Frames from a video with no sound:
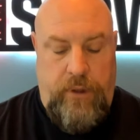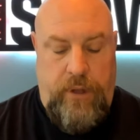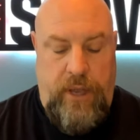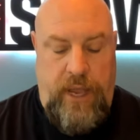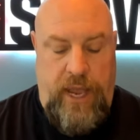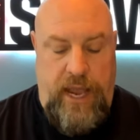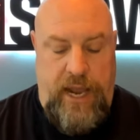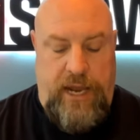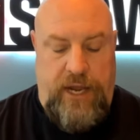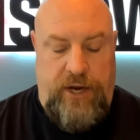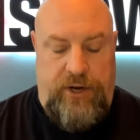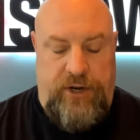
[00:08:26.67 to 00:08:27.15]

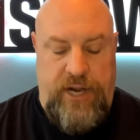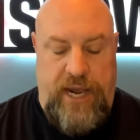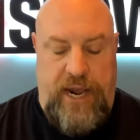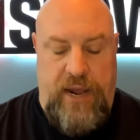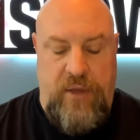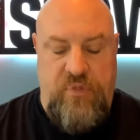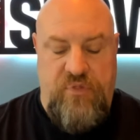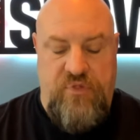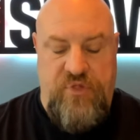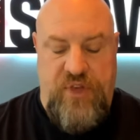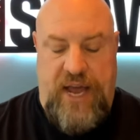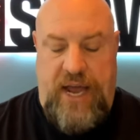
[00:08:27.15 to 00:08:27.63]
It
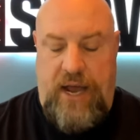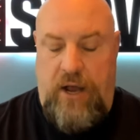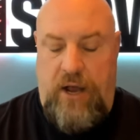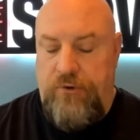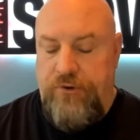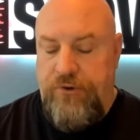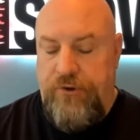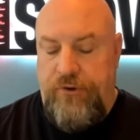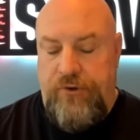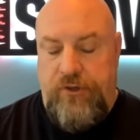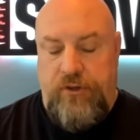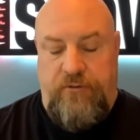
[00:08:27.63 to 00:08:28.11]
contained
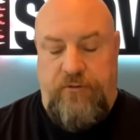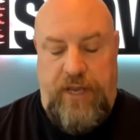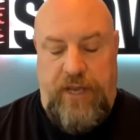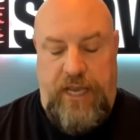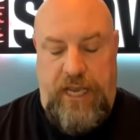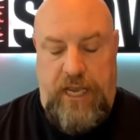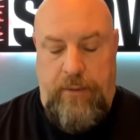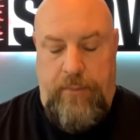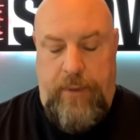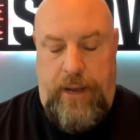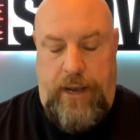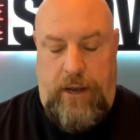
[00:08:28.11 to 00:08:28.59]
thousands of
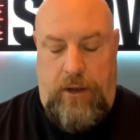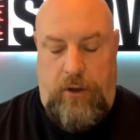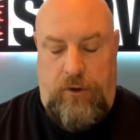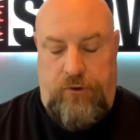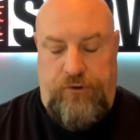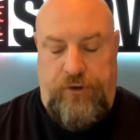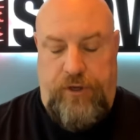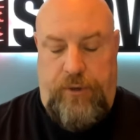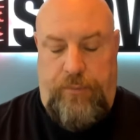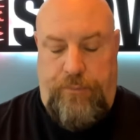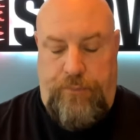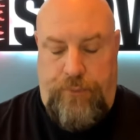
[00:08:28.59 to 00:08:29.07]

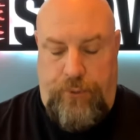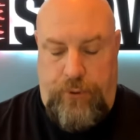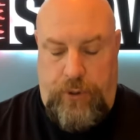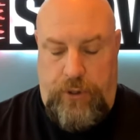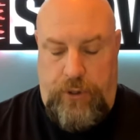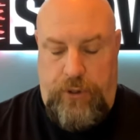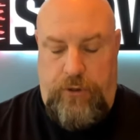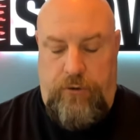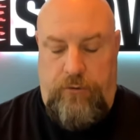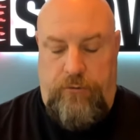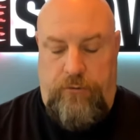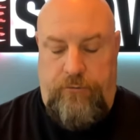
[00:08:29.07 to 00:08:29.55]
emails that
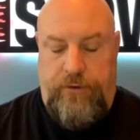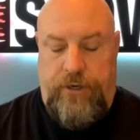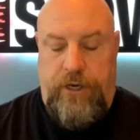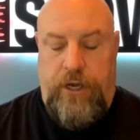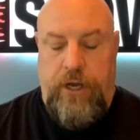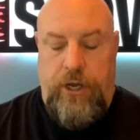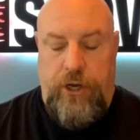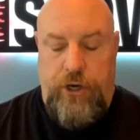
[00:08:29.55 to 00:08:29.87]
proved